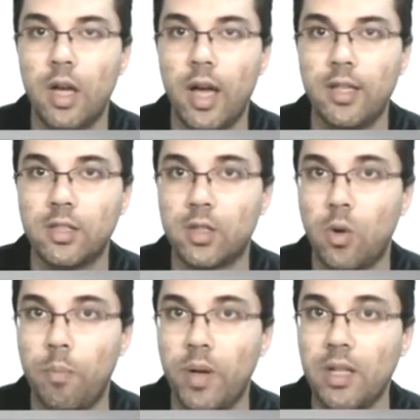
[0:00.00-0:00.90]
has
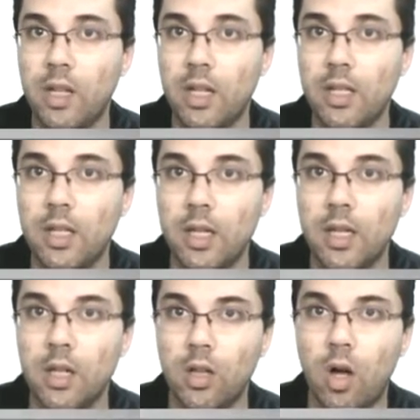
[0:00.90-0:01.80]
completely
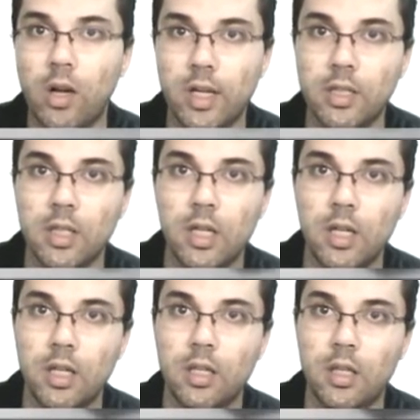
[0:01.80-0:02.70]
locked
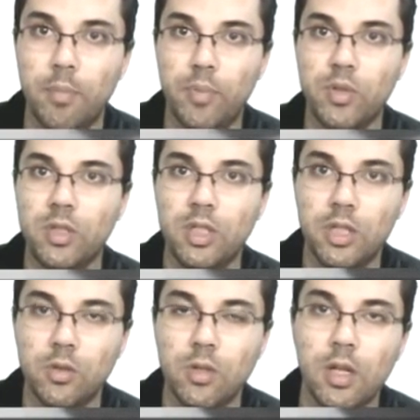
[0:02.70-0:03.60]
in the
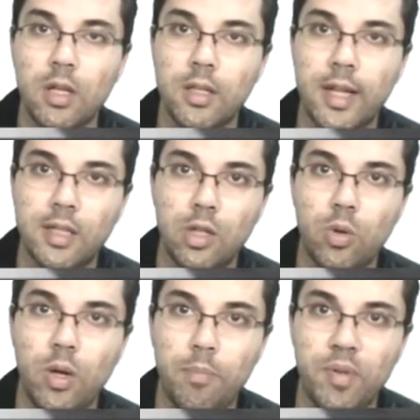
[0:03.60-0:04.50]
position that the
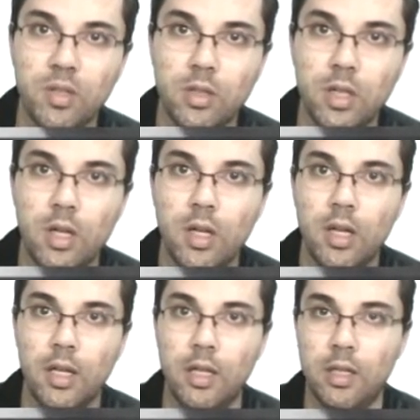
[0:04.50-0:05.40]
tori put
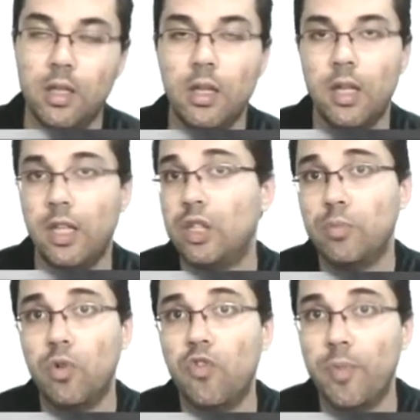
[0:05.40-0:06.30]
in each
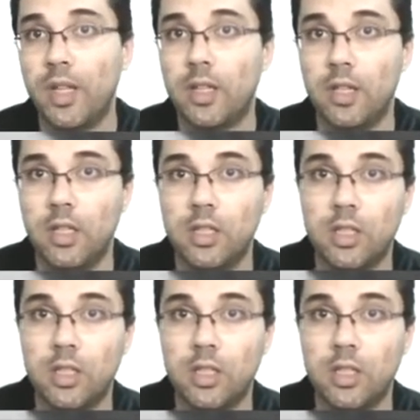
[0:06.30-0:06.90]
movement, in